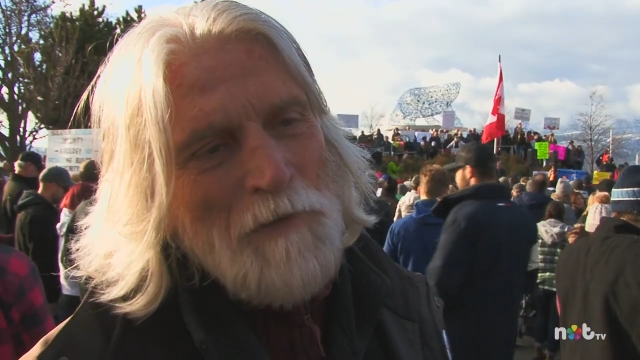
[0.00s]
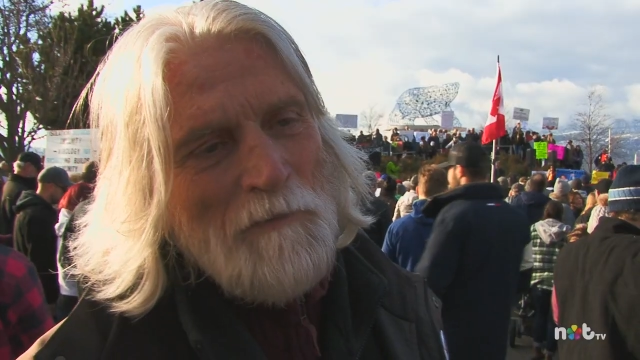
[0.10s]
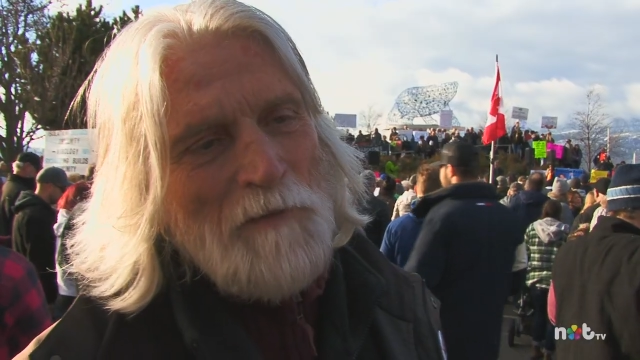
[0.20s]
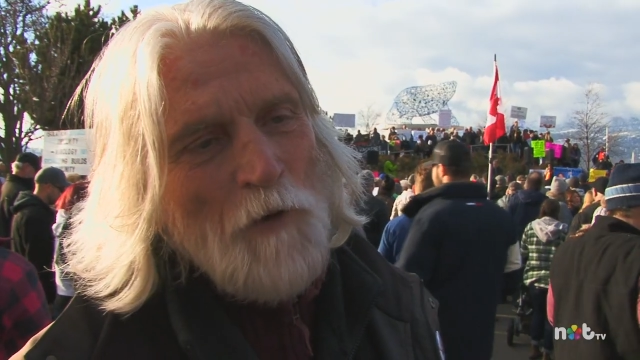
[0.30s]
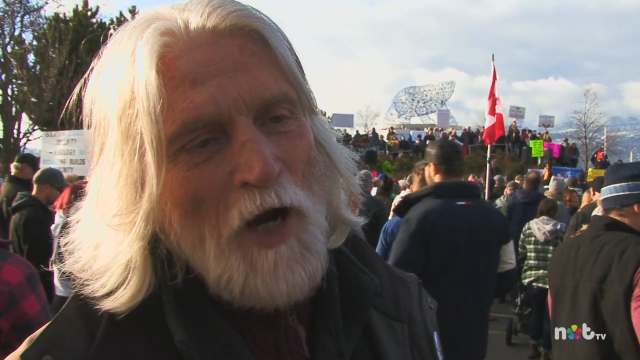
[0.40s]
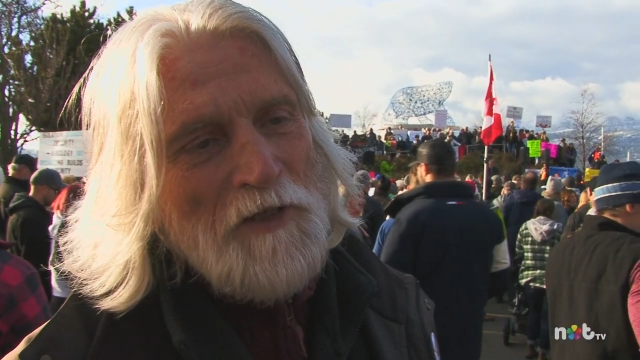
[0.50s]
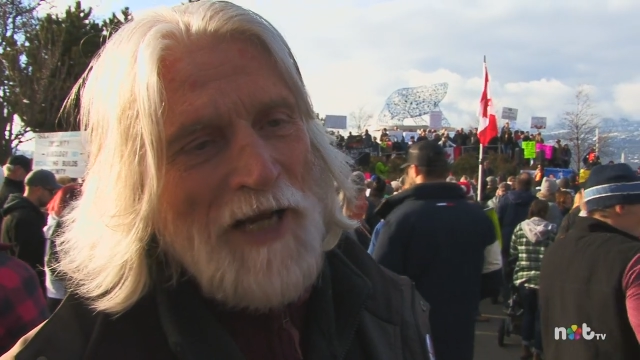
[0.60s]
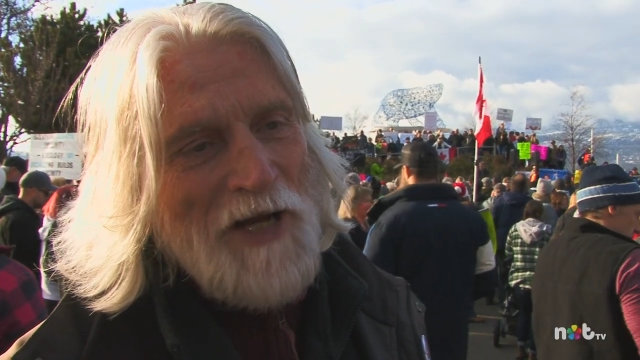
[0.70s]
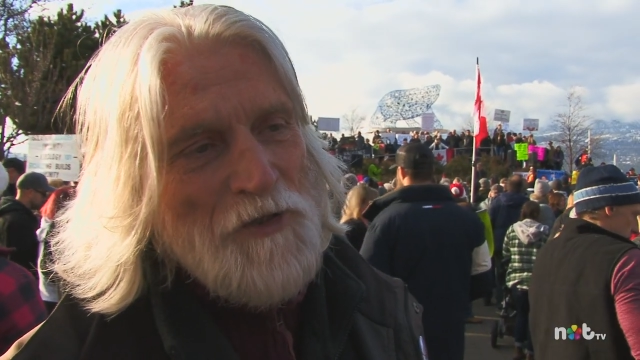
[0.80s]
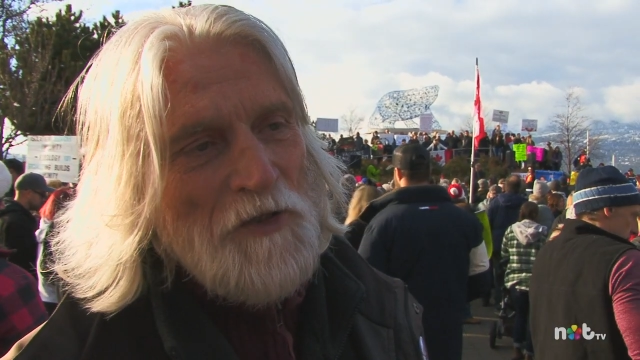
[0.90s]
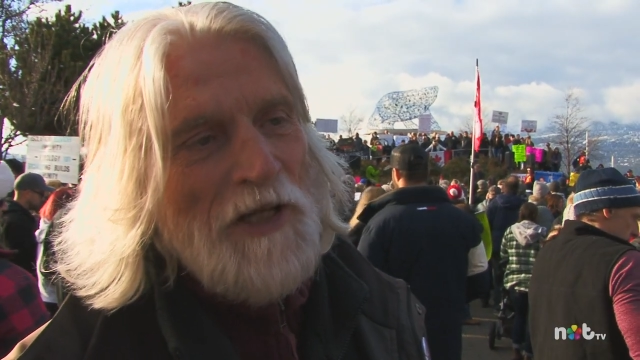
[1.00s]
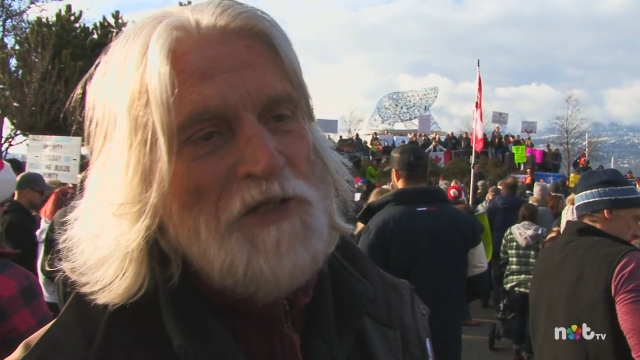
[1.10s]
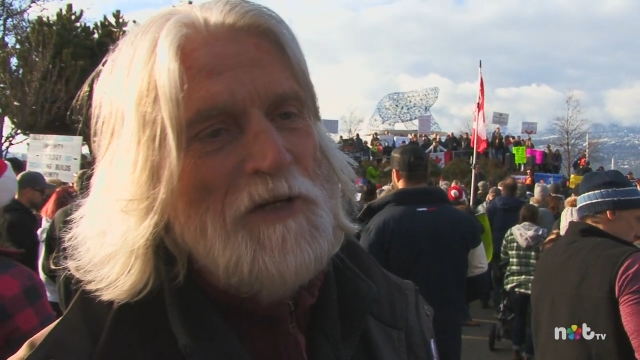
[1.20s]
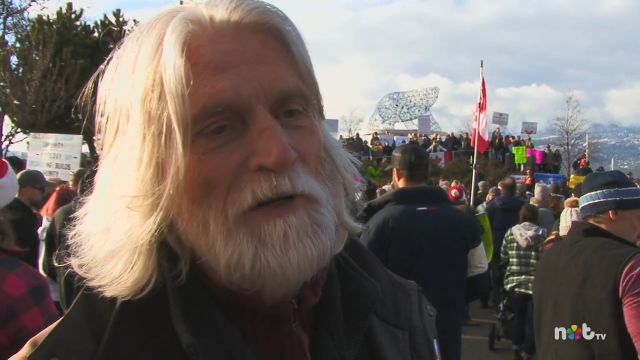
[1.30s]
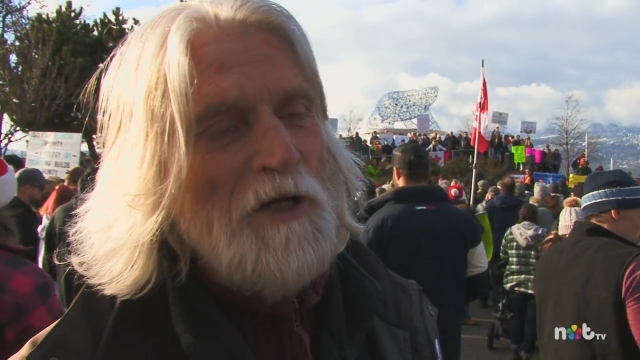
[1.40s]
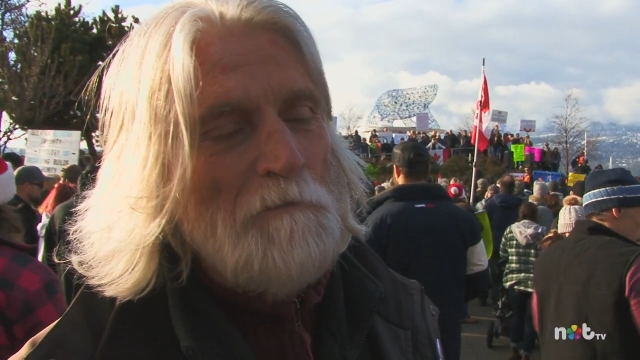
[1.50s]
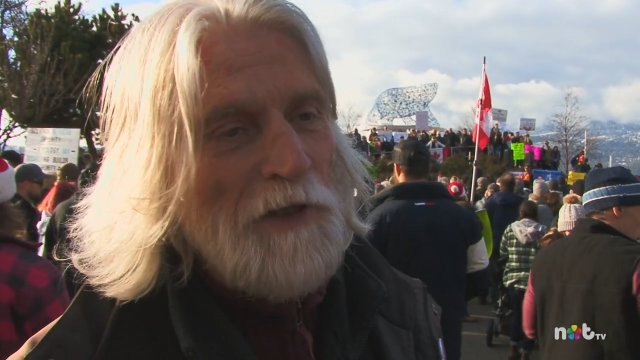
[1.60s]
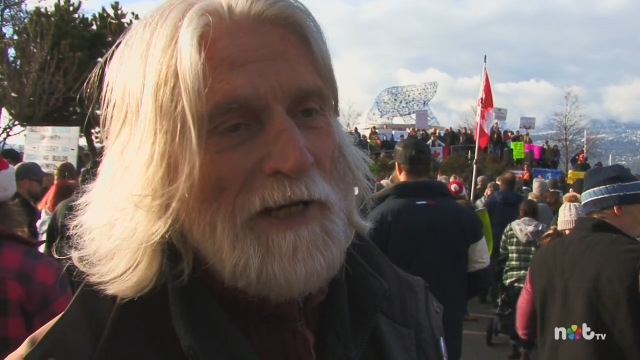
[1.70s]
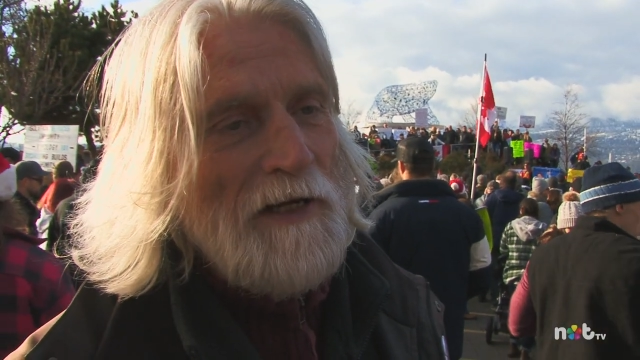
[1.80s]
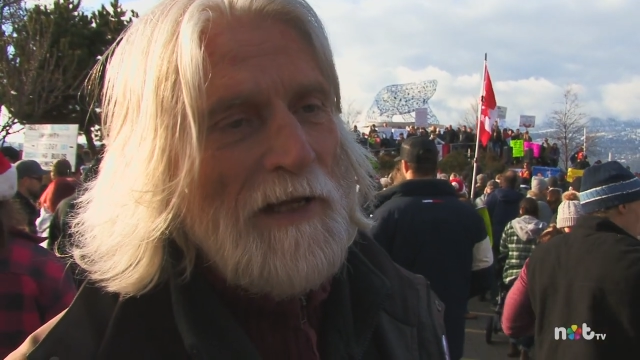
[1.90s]
Public broadcaster needs to be
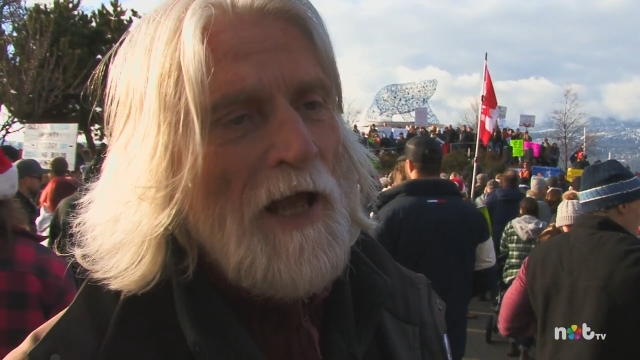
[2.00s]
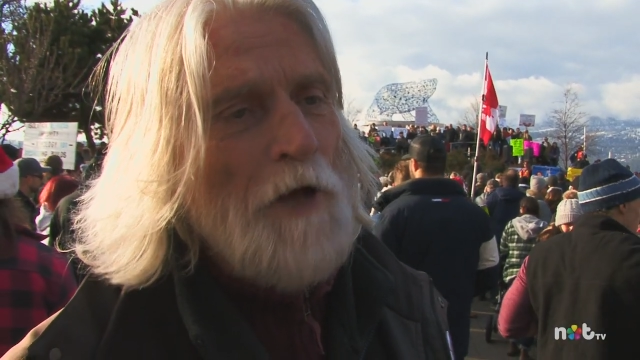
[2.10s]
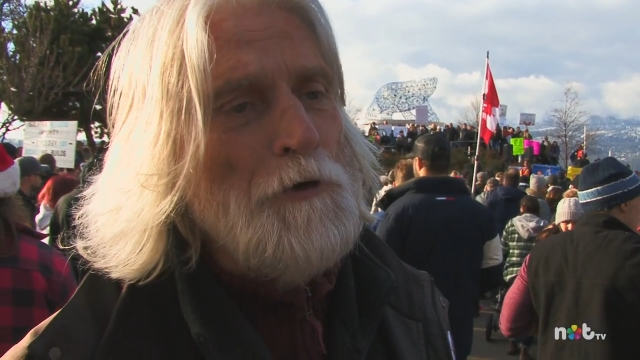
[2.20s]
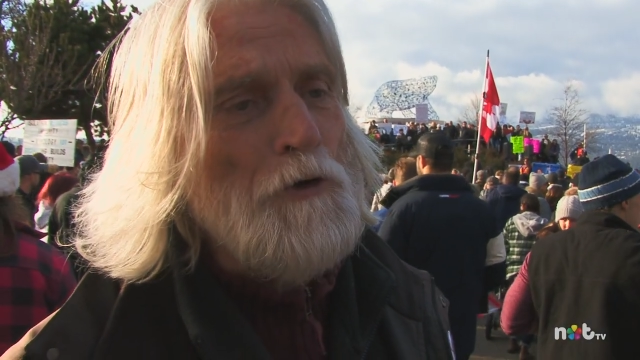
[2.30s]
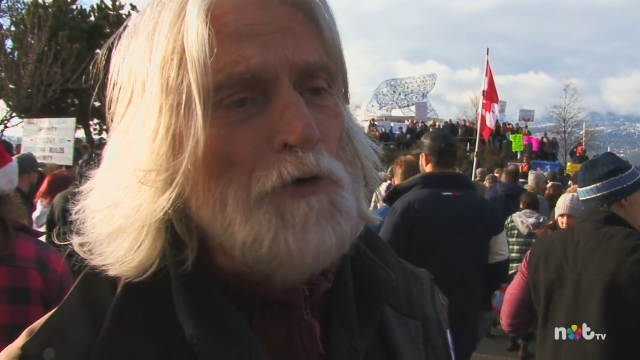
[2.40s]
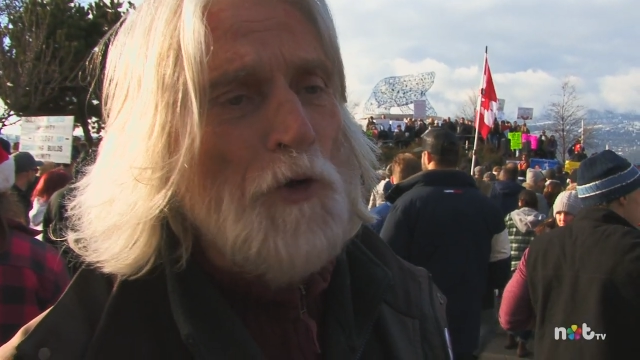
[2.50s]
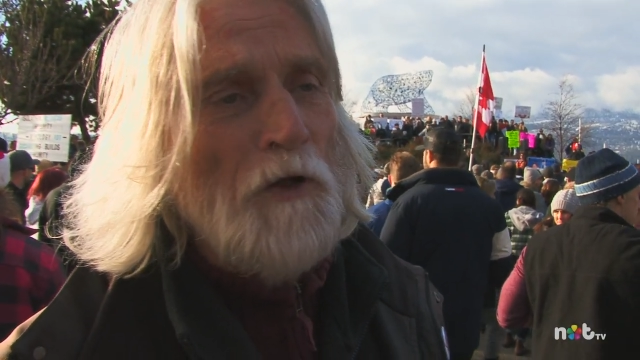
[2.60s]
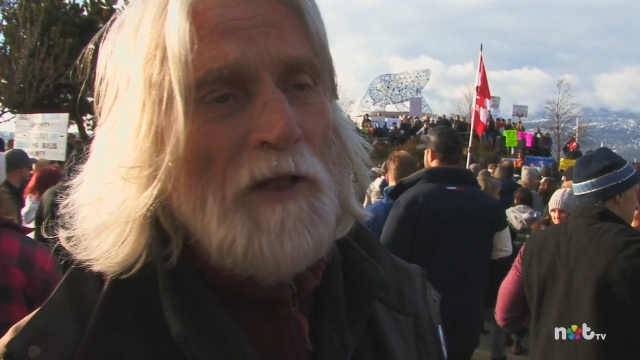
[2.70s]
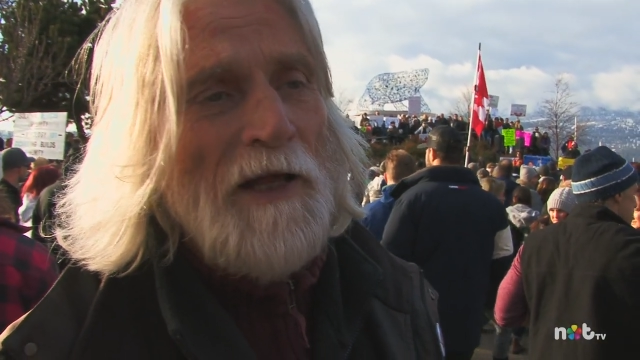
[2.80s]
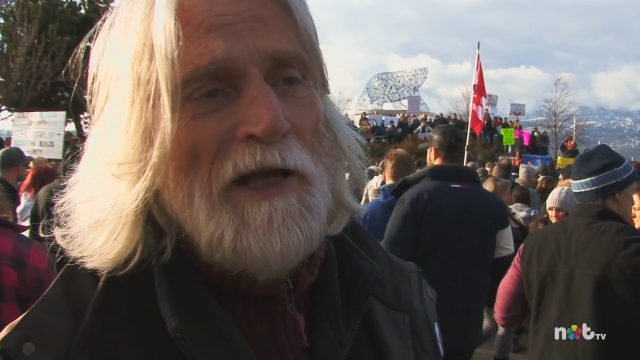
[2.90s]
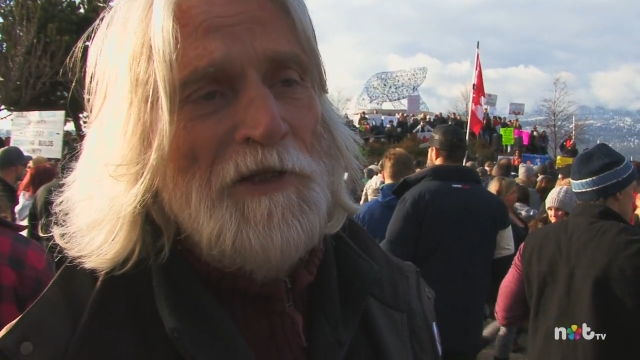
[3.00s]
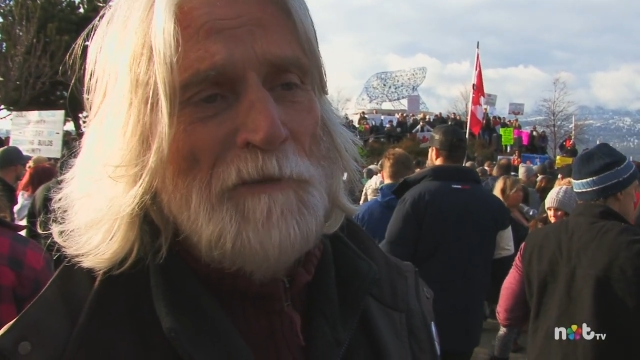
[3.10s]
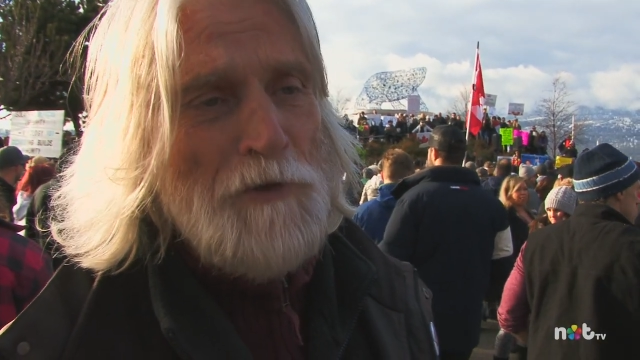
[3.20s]
completely neutral and